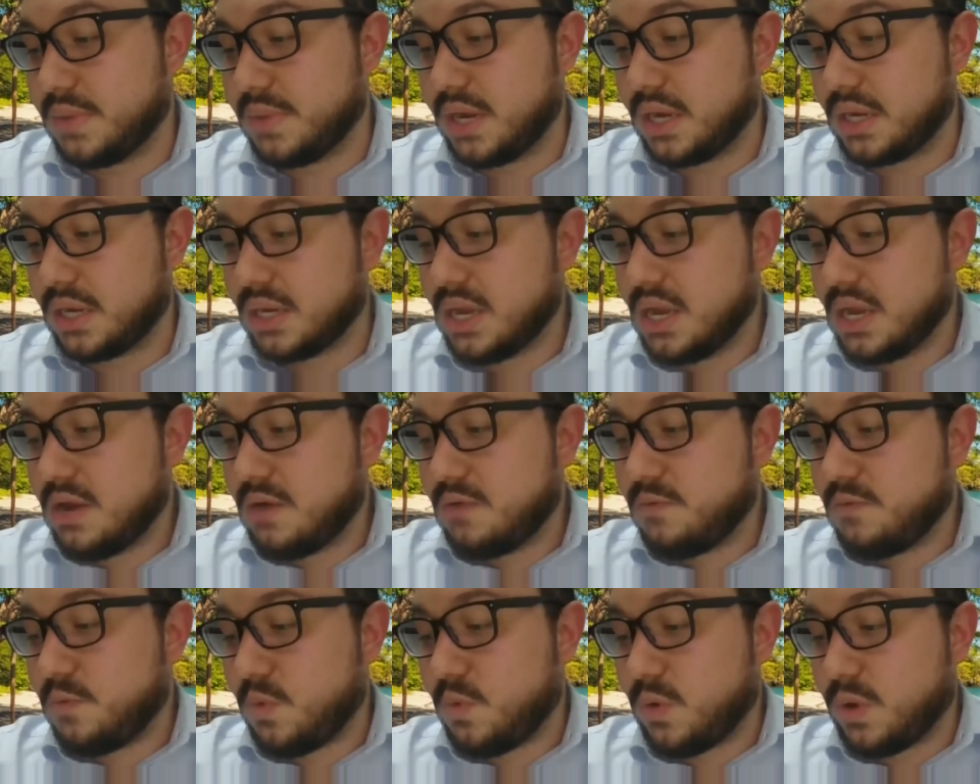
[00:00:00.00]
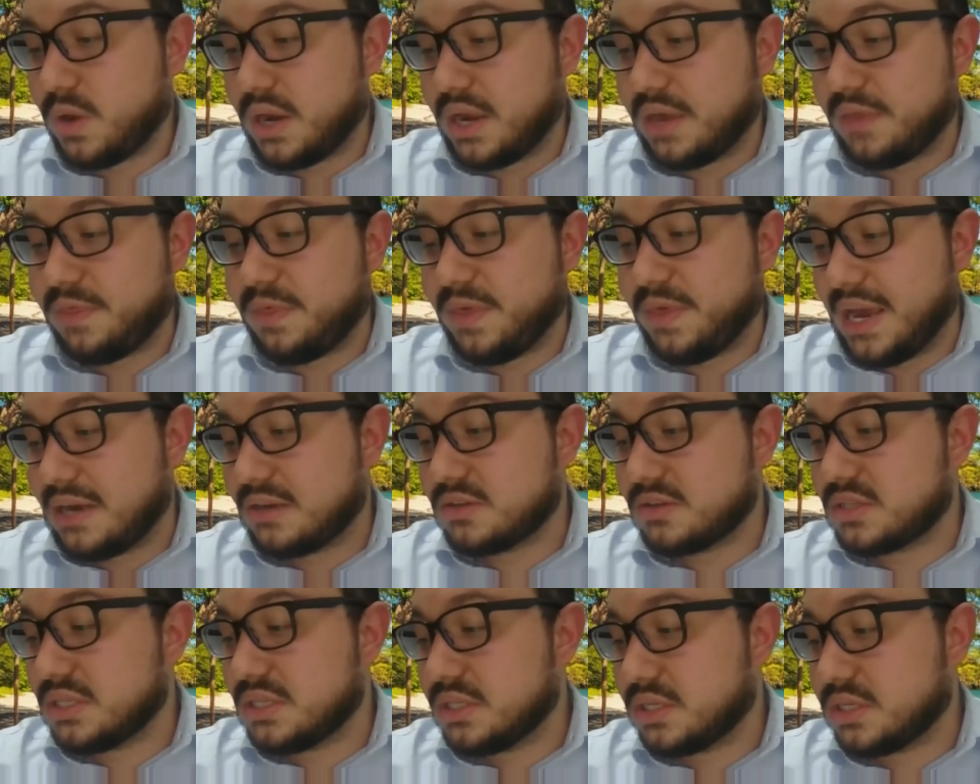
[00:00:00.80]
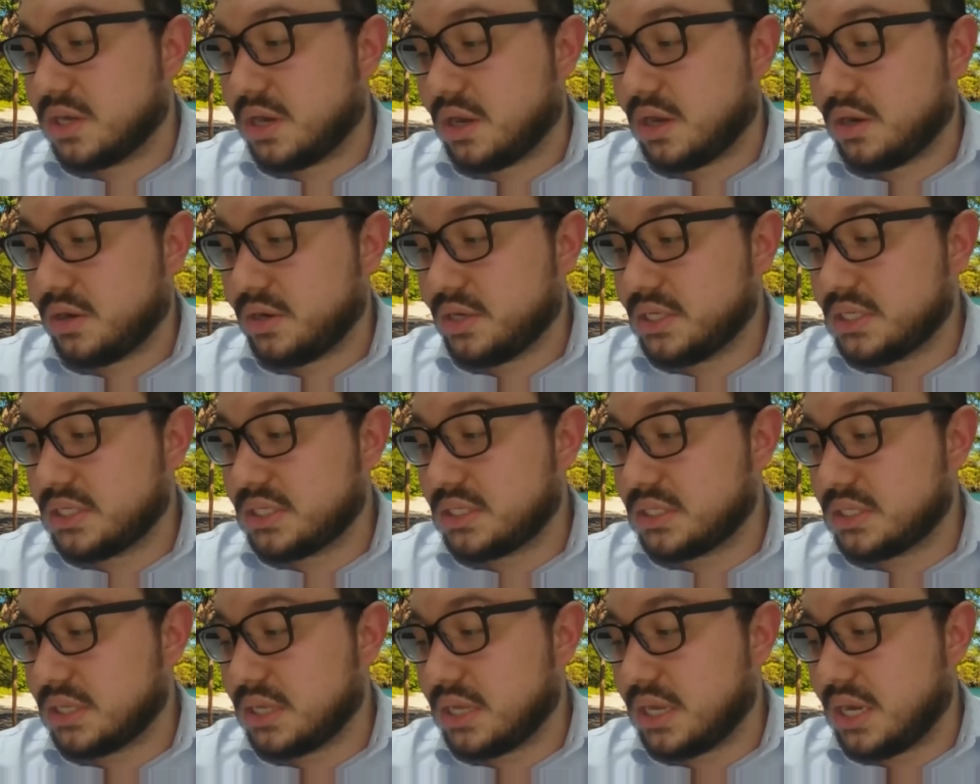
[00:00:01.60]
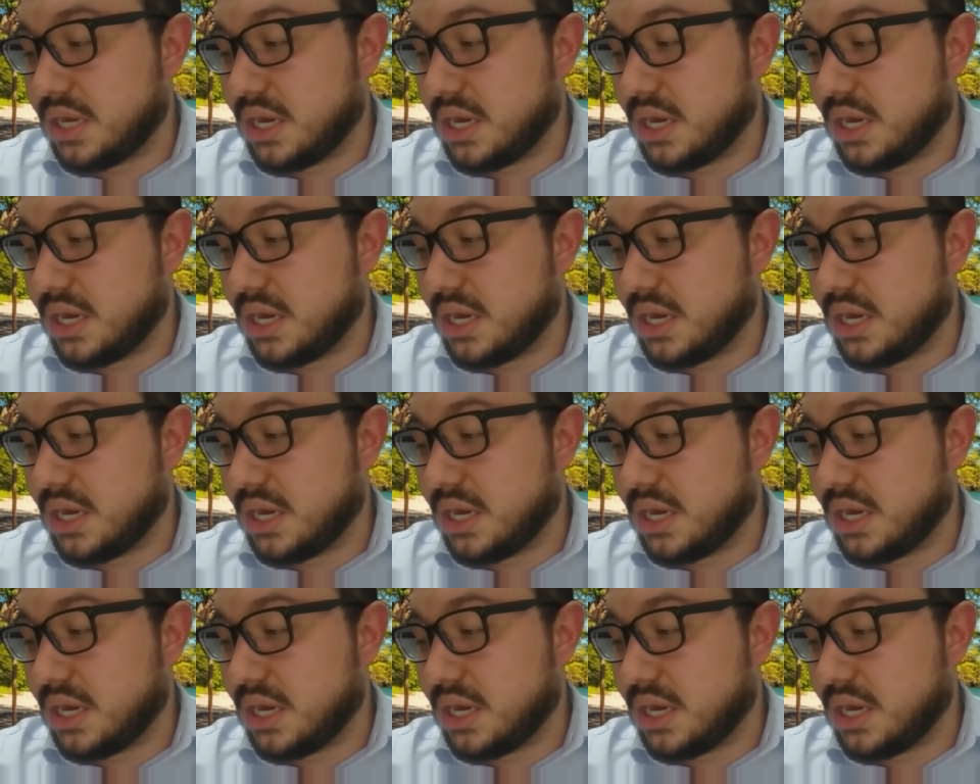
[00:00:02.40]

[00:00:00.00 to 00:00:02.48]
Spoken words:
But for $1,000